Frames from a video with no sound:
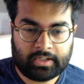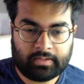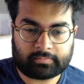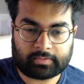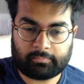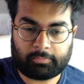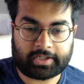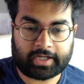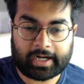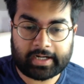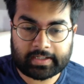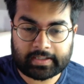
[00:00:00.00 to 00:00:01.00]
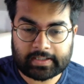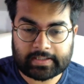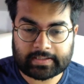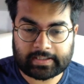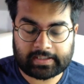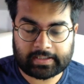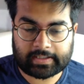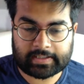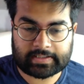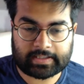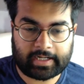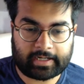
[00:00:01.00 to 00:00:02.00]
from what I understand
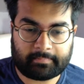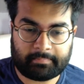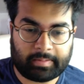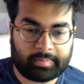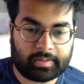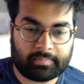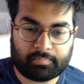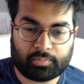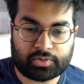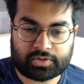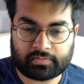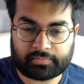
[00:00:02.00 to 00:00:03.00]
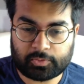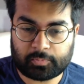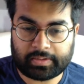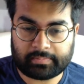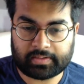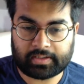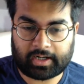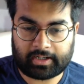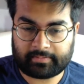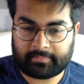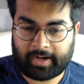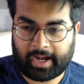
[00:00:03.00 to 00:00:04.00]
is like maybe most of you people
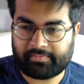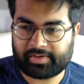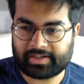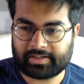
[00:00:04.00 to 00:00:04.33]
are having